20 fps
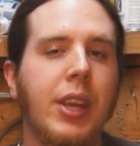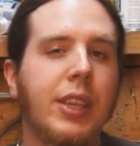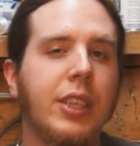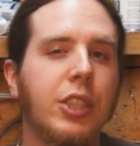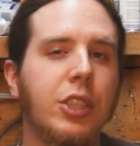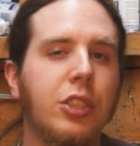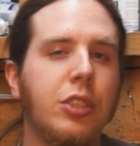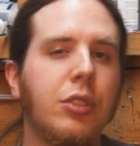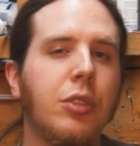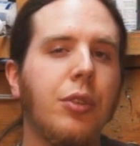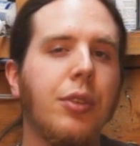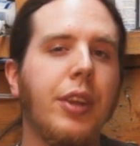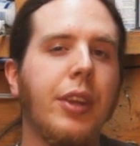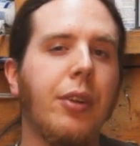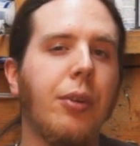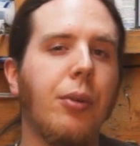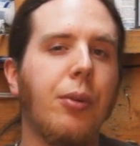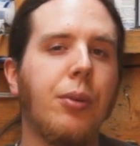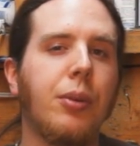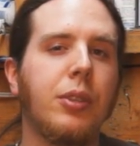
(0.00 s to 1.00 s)
Did you know
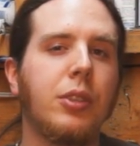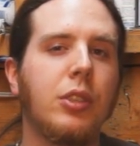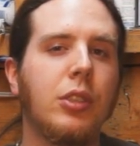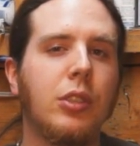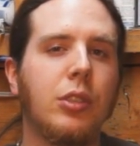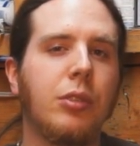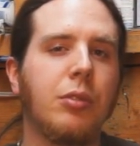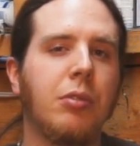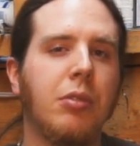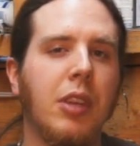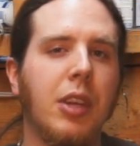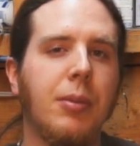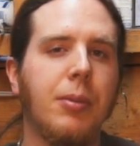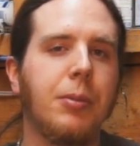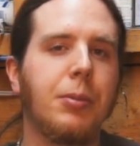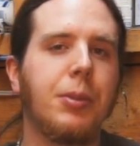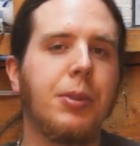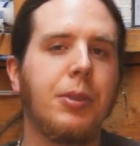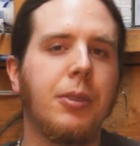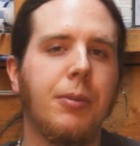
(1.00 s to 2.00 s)
that oranges are
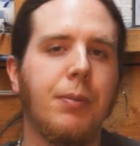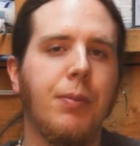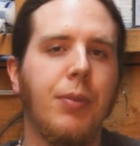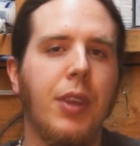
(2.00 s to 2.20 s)
flammable?